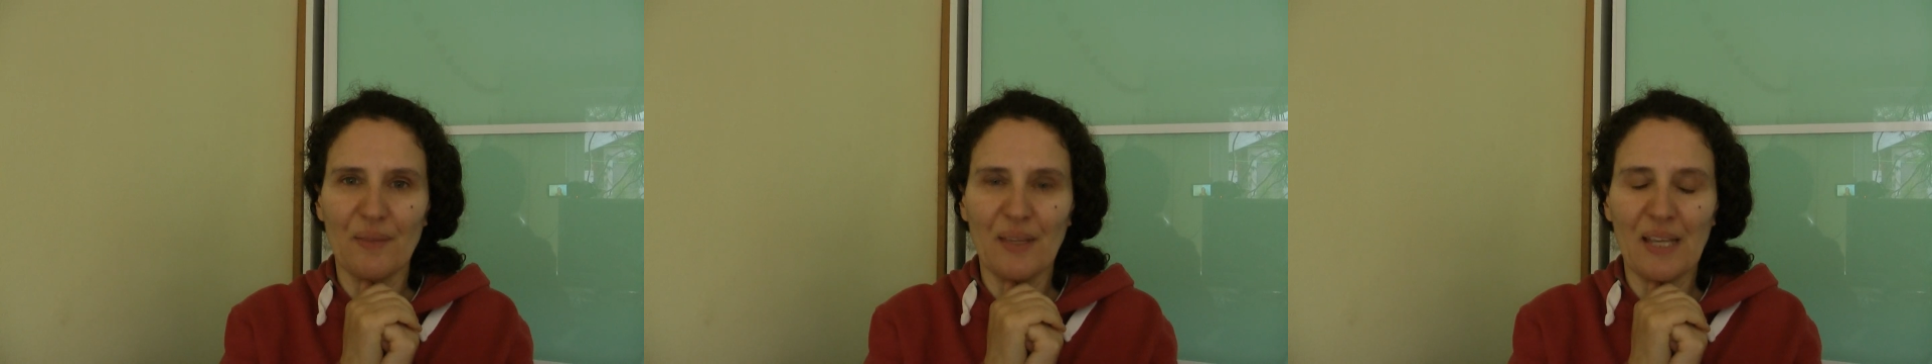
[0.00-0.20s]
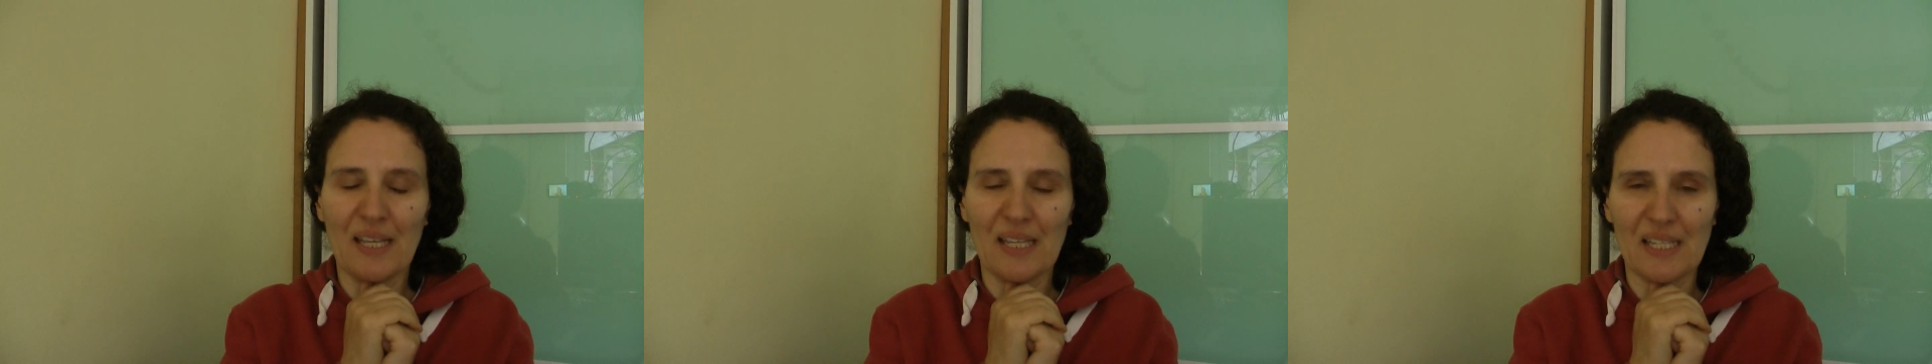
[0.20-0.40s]

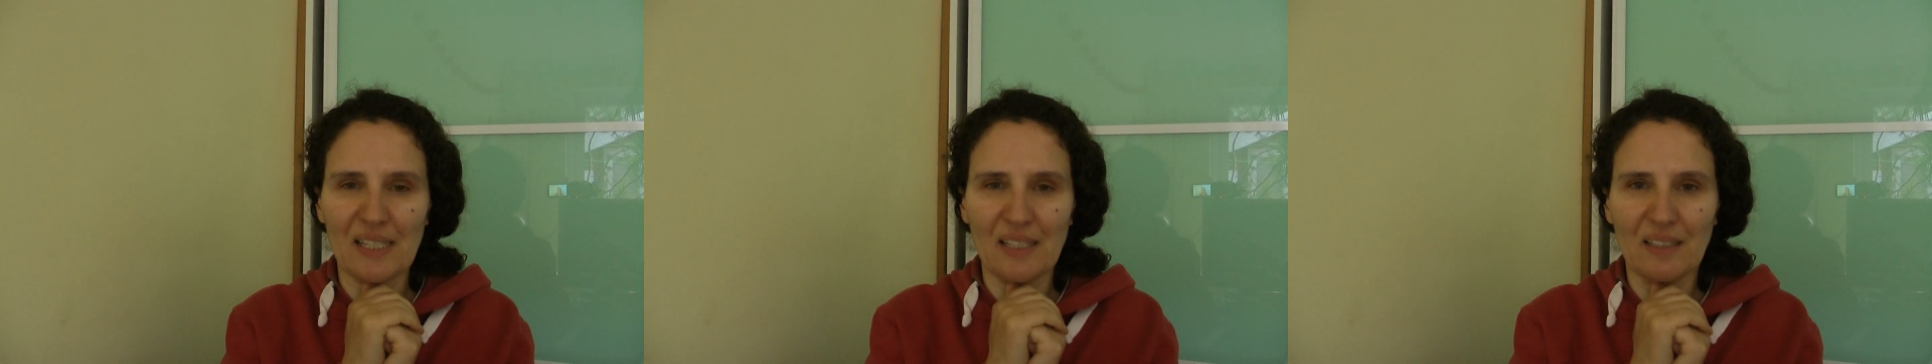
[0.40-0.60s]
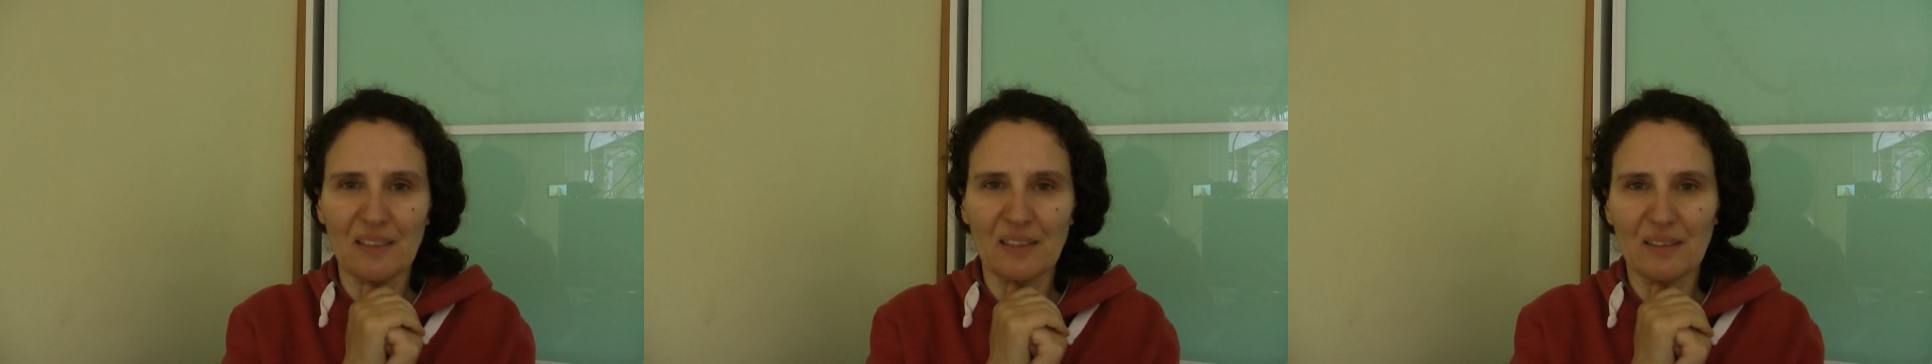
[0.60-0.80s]

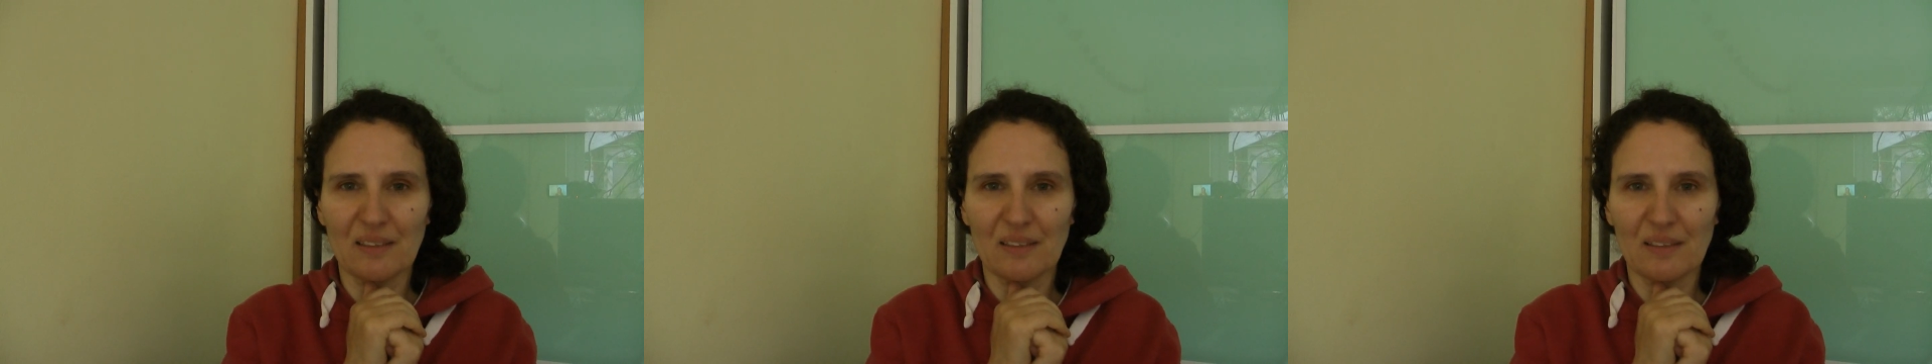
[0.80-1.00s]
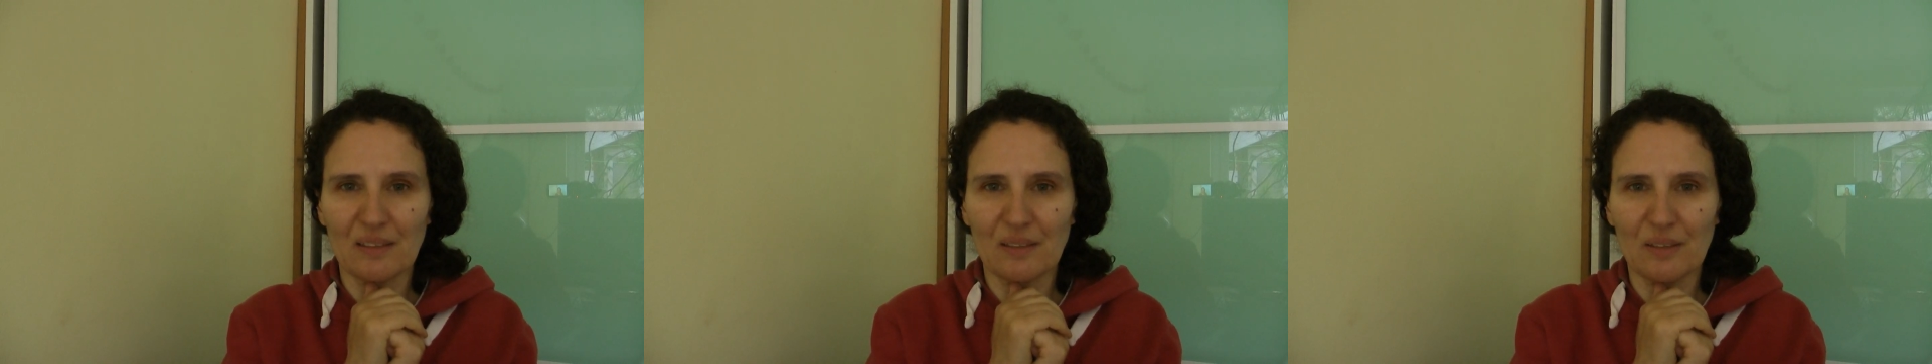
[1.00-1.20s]
he,
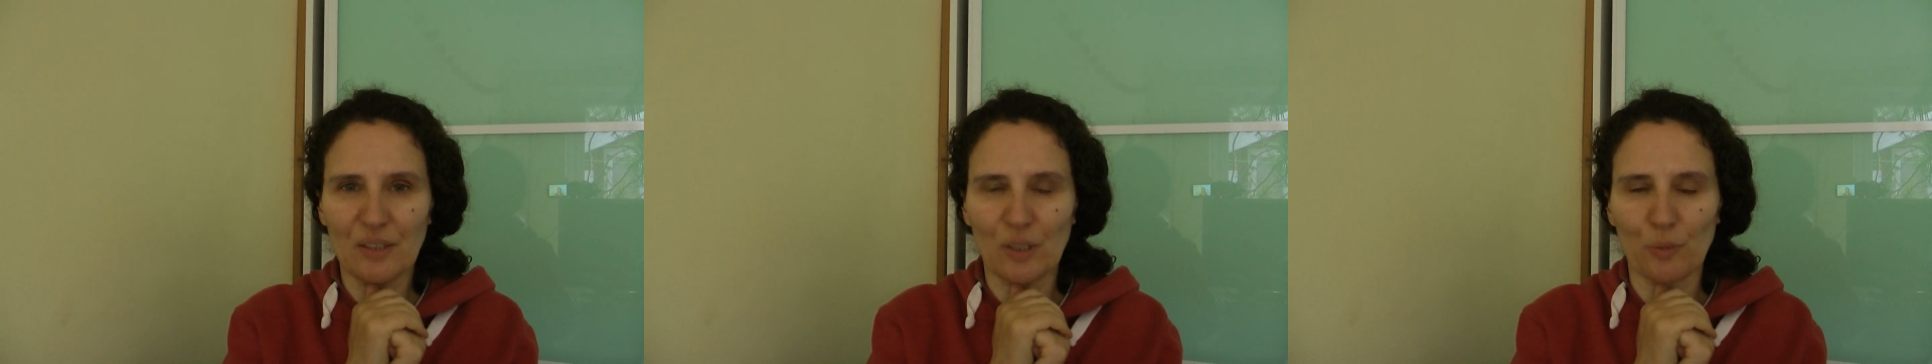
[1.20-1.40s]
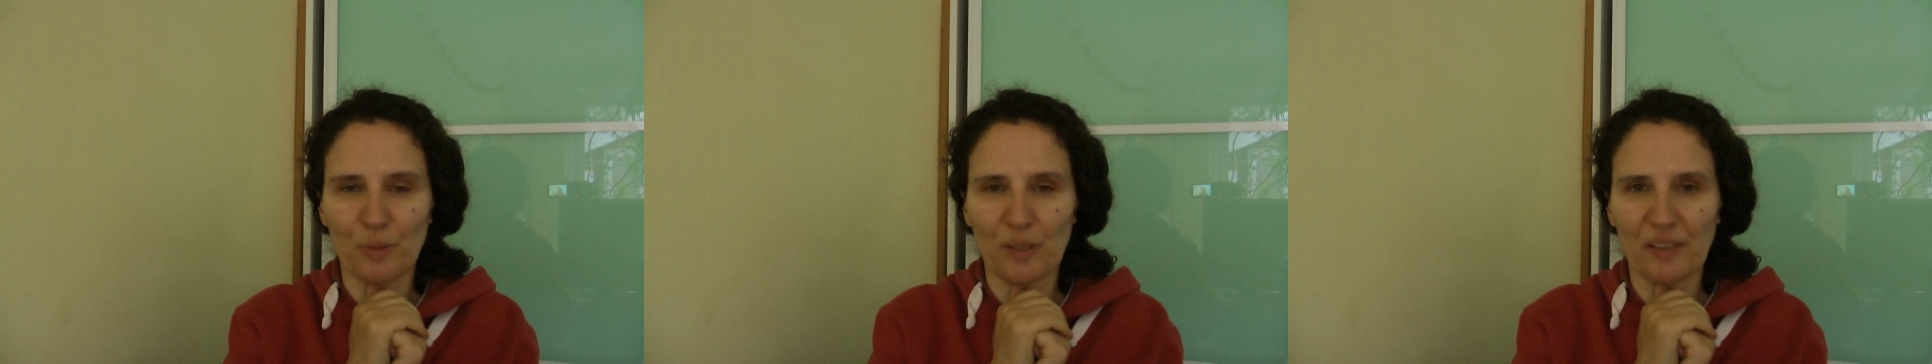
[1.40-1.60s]

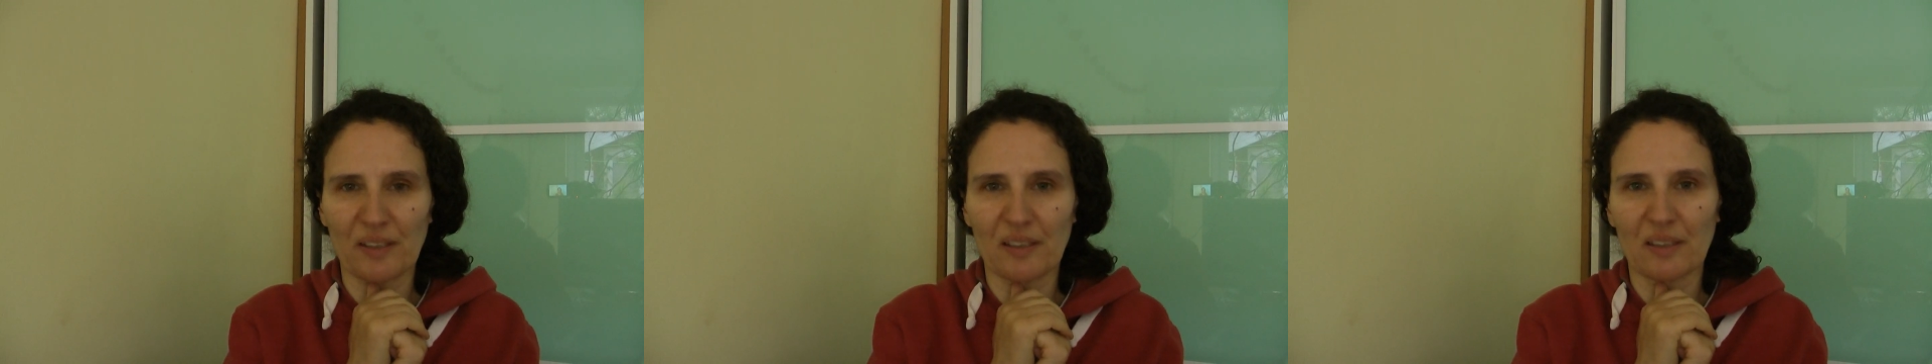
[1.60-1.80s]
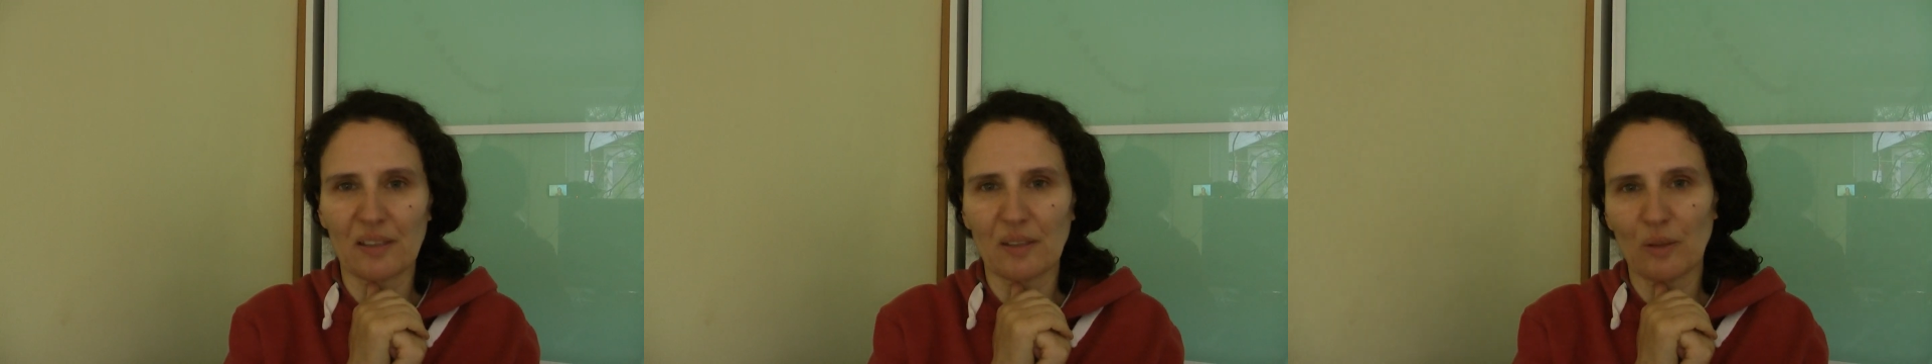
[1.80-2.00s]
your
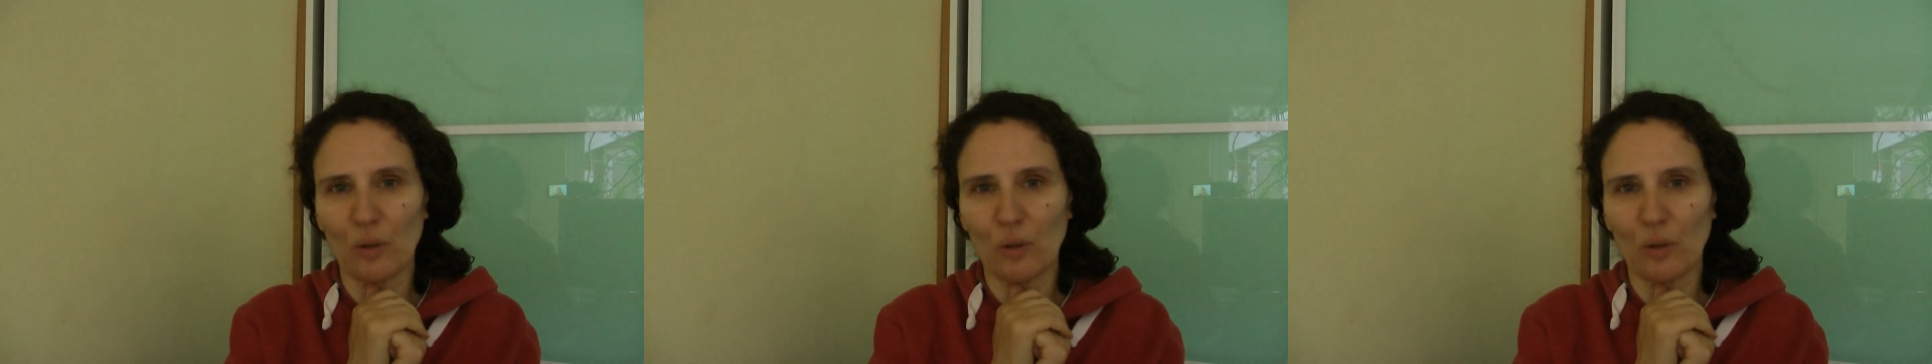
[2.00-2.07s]
brother,